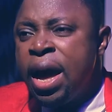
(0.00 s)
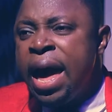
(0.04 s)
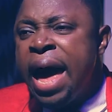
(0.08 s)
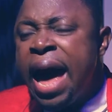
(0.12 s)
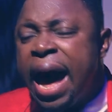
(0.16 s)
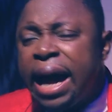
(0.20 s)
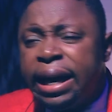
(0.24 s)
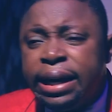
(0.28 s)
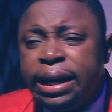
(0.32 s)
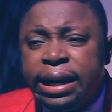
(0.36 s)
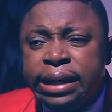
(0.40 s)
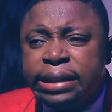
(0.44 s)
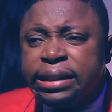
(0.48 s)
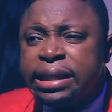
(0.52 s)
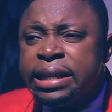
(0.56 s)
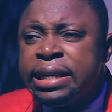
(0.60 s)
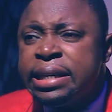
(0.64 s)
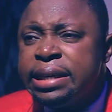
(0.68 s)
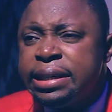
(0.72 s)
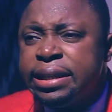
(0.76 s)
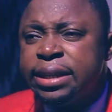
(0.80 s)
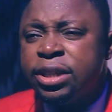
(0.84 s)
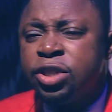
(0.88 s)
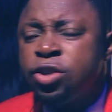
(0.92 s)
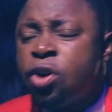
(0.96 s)
And this
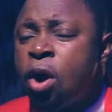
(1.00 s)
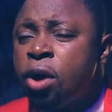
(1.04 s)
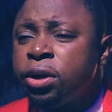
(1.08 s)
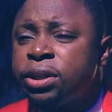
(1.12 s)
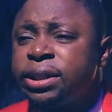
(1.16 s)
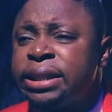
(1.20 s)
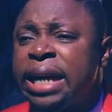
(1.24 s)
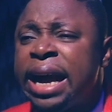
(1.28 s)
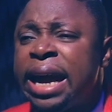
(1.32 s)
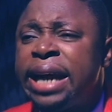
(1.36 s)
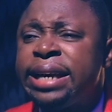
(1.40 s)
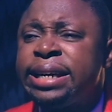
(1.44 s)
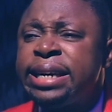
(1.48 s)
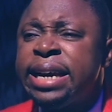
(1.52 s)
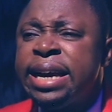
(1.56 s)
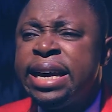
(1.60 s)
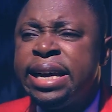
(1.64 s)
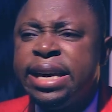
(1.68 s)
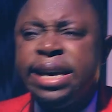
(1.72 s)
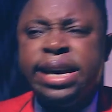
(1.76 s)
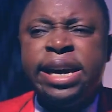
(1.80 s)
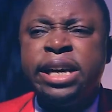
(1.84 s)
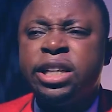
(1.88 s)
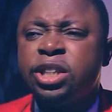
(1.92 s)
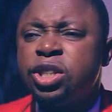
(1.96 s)
increase, God said,
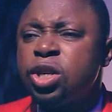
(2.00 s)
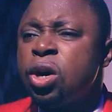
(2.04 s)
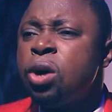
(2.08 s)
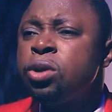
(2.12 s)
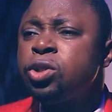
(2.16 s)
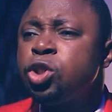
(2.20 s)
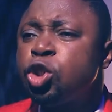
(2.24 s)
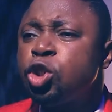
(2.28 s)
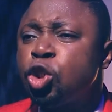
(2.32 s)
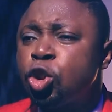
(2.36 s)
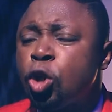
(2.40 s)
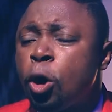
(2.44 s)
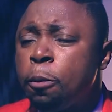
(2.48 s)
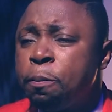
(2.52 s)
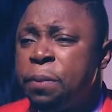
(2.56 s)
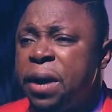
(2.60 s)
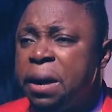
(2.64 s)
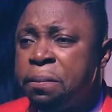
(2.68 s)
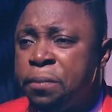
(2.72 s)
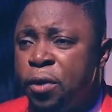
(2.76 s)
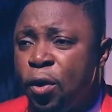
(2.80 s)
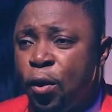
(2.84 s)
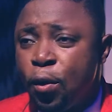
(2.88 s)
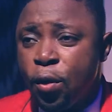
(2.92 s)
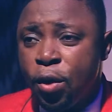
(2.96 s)
it's
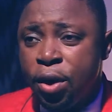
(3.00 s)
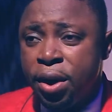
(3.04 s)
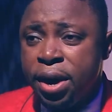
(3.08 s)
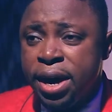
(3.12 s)
unstoppable.